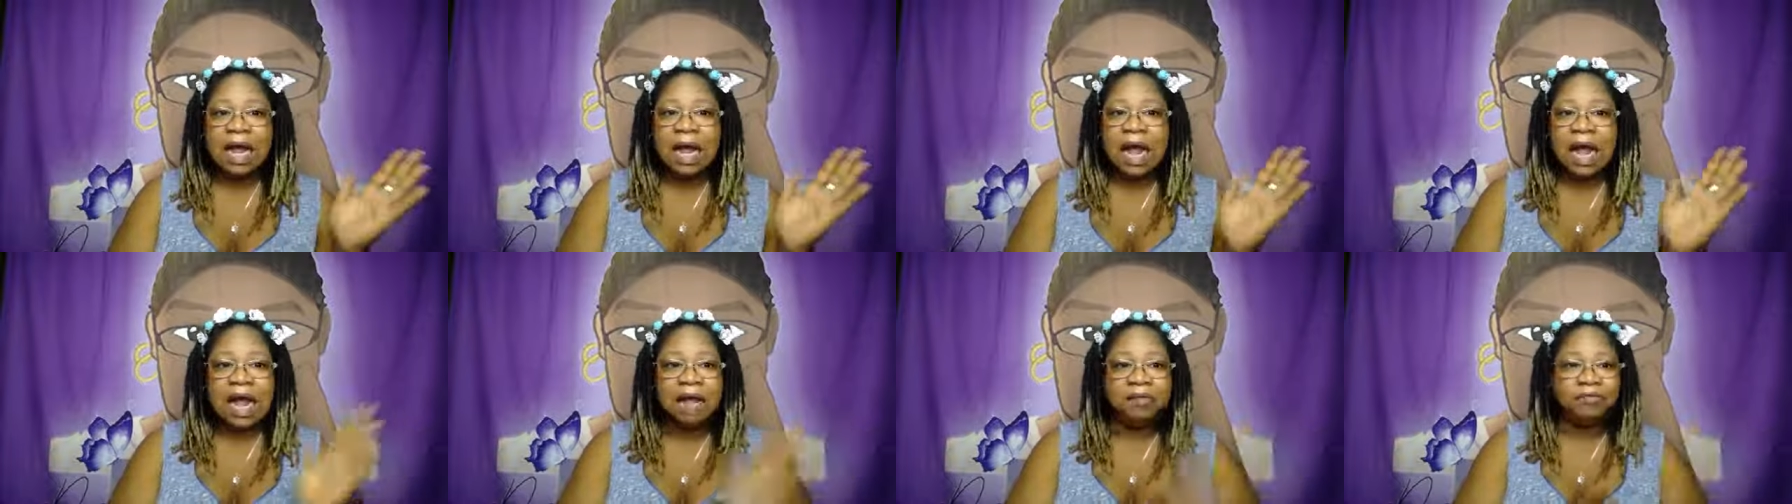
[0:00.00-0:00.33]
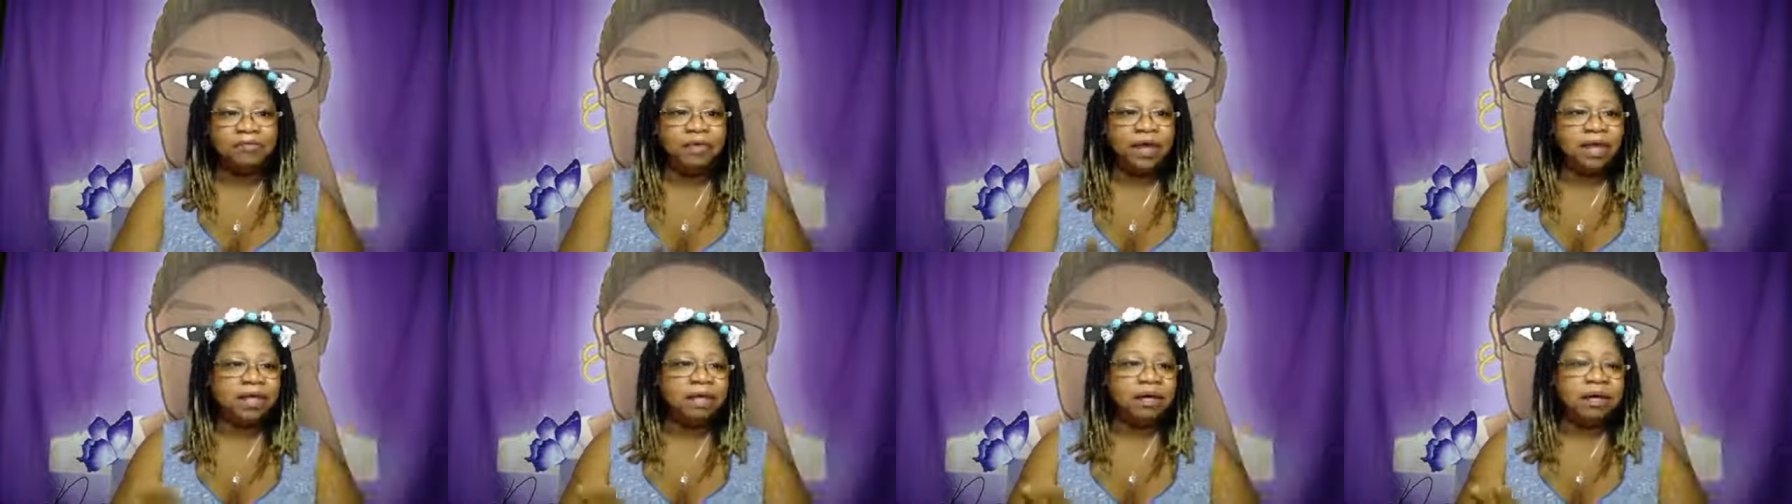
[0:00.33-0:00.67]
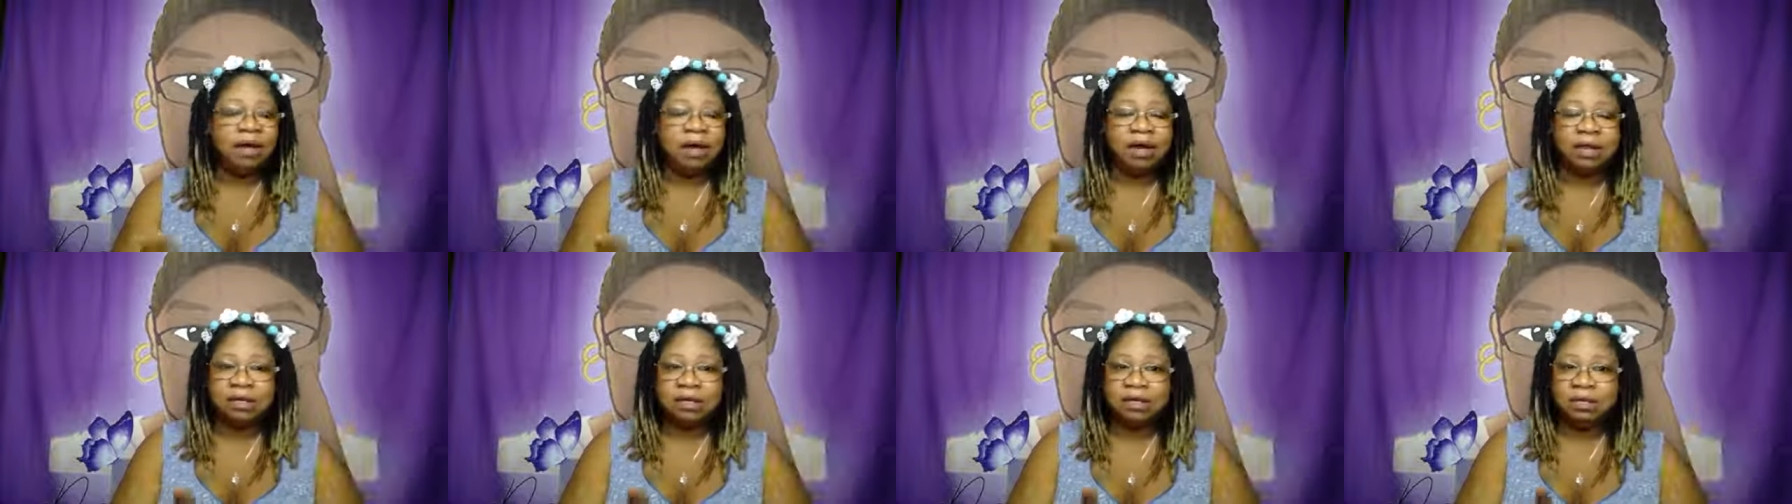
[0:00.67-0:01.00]
I've read the
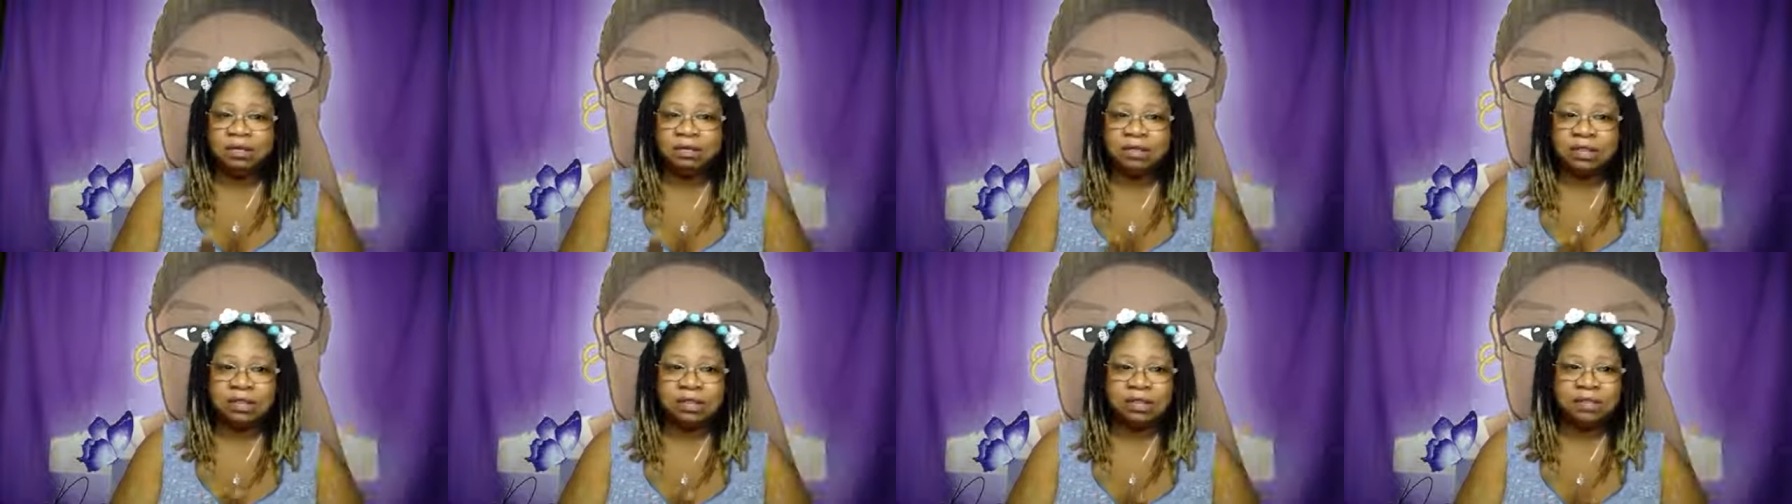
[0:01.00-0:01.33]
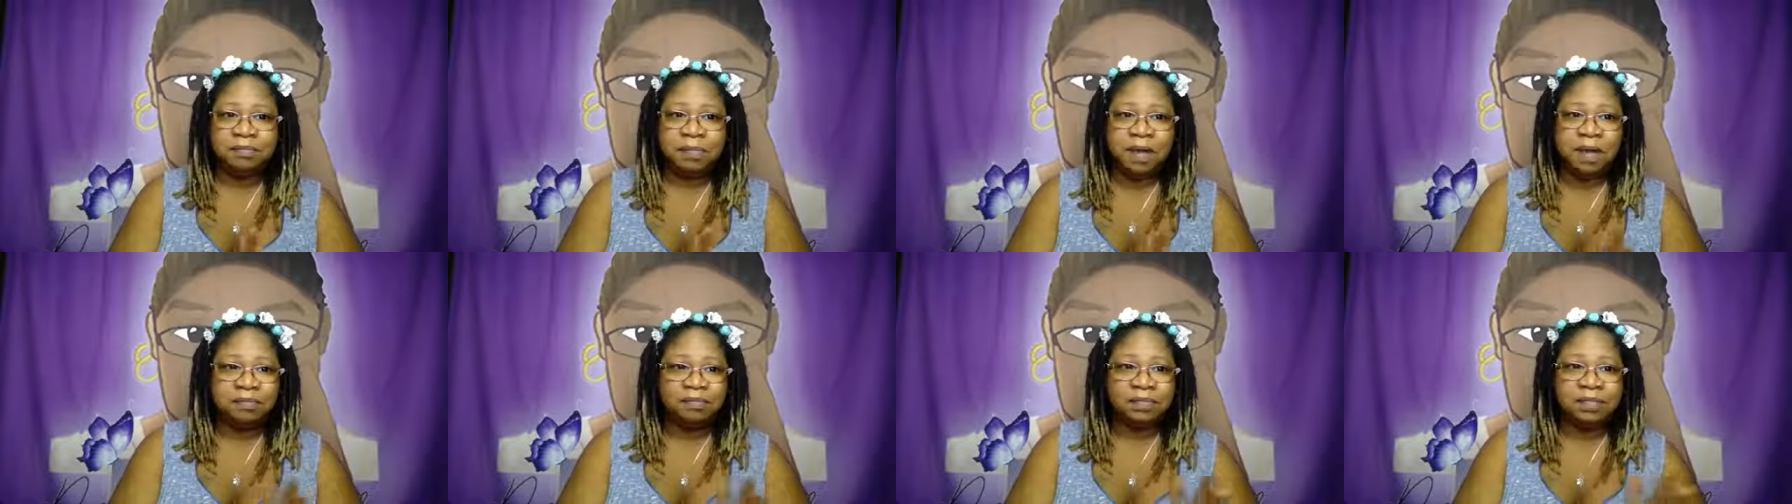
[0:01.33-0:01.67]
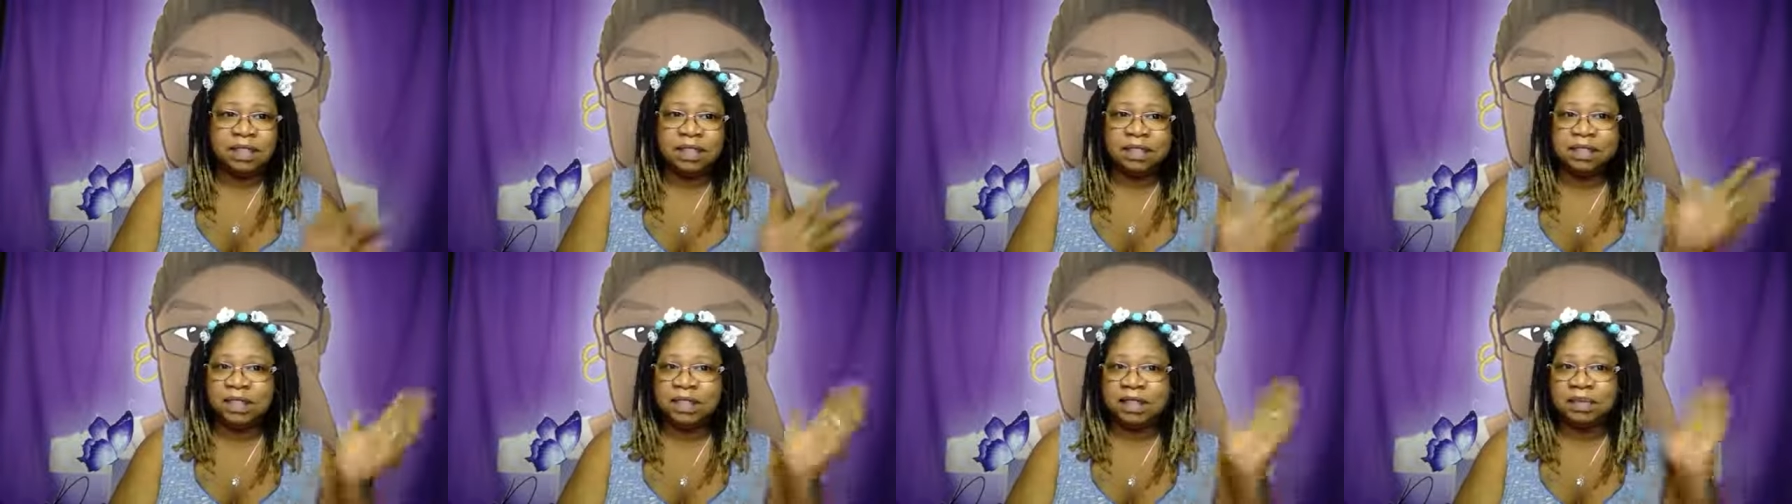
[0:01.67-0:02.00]
articles. There's about
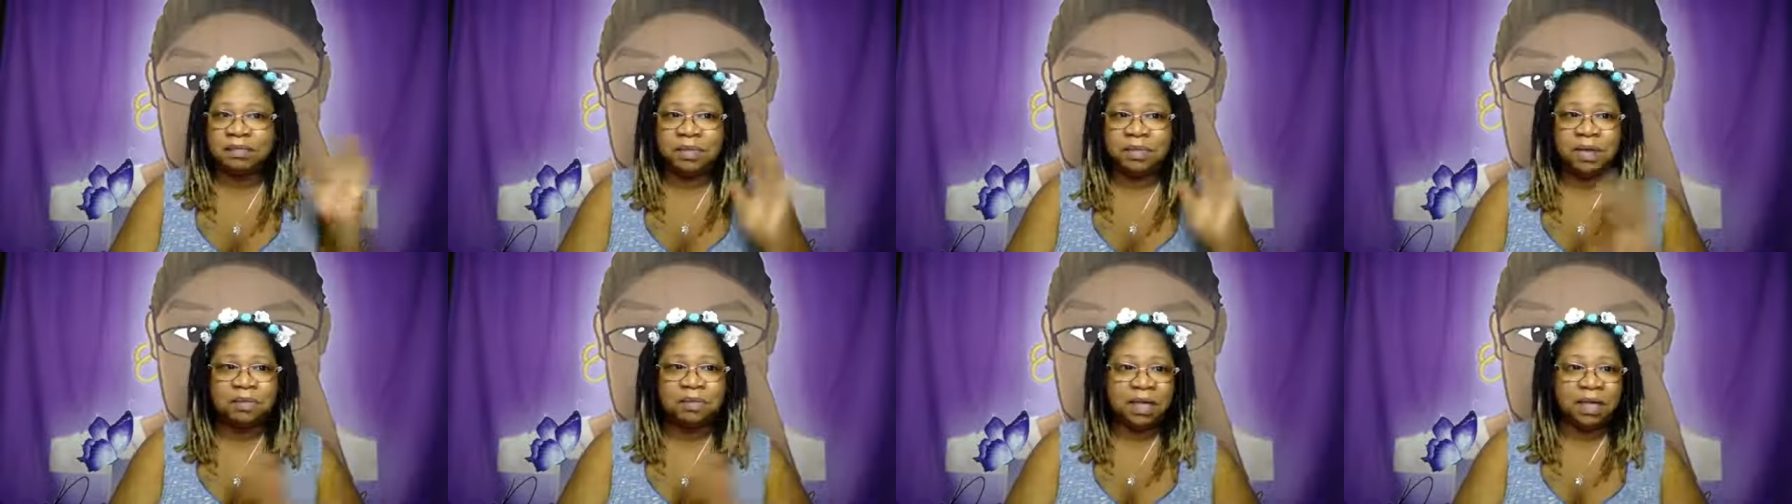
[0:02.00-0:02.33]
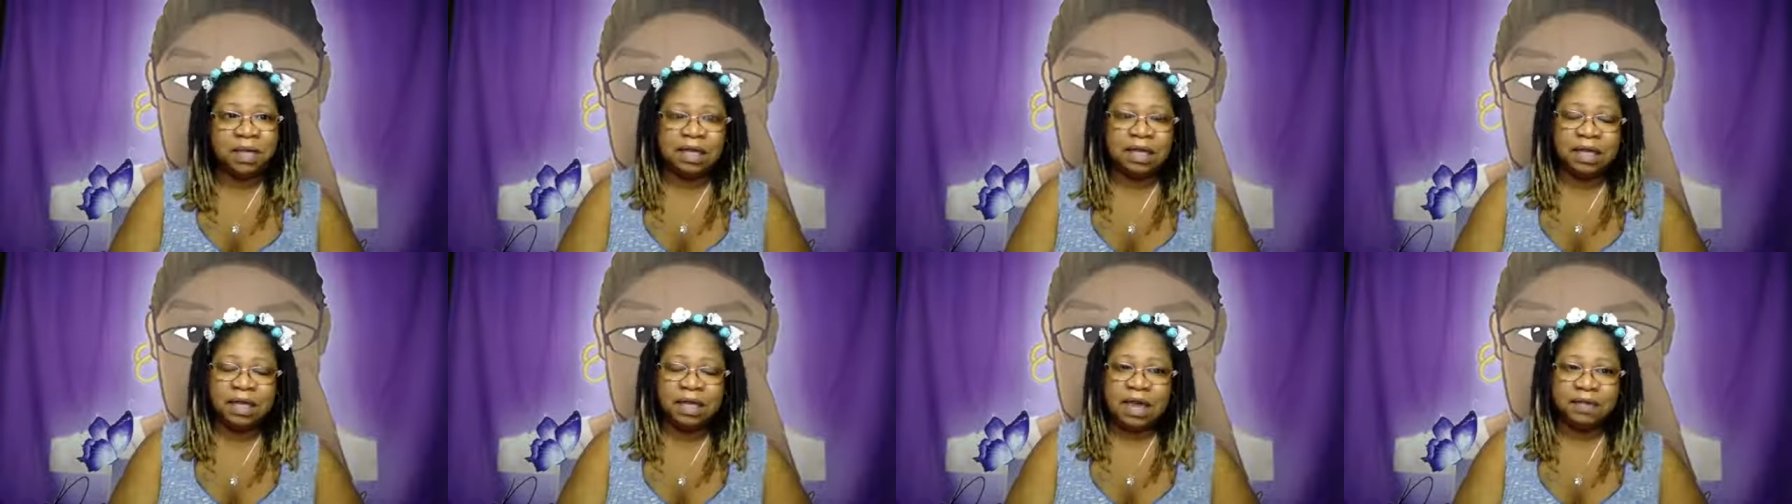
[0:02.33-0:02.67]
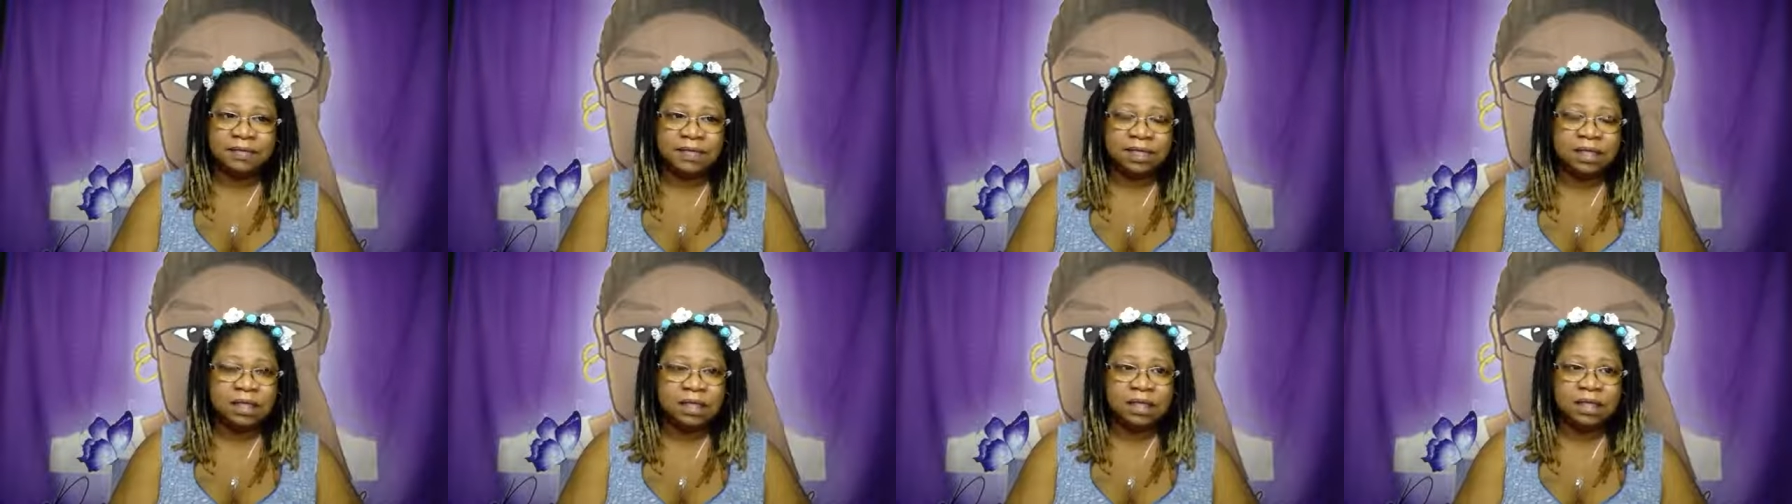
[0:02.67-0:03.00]
6 of them up there that
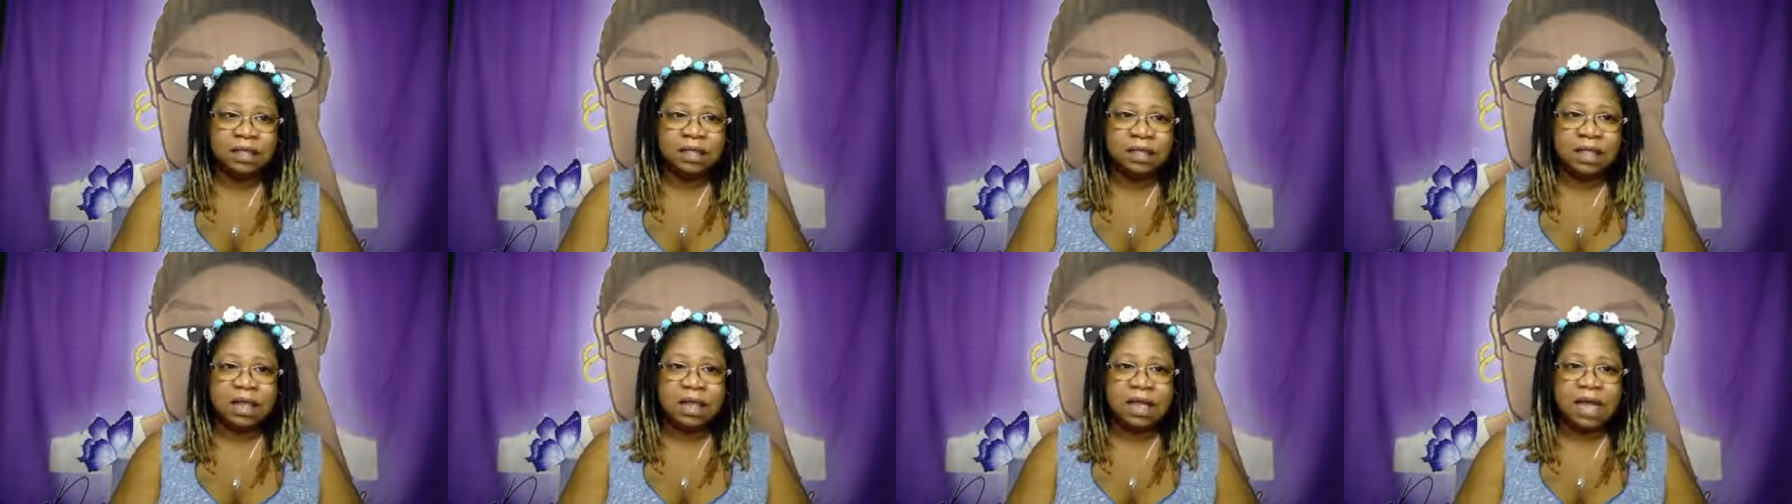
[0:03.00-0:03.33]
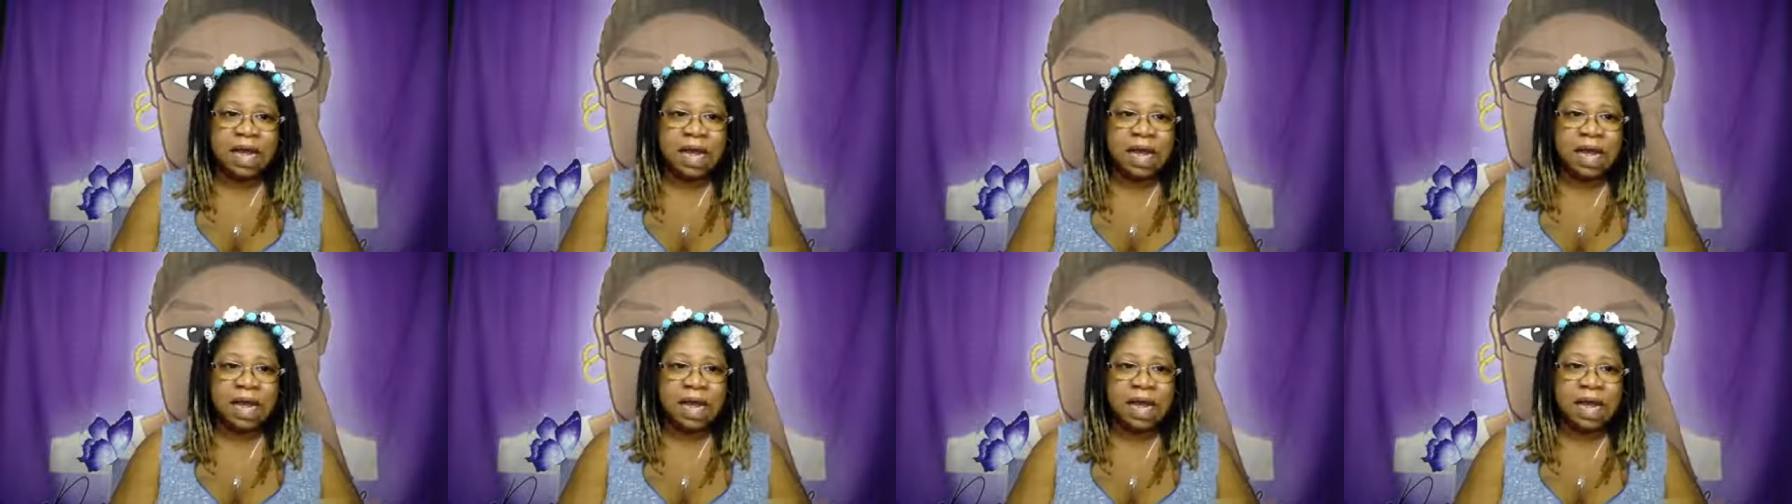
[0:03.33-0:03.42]
I've seen.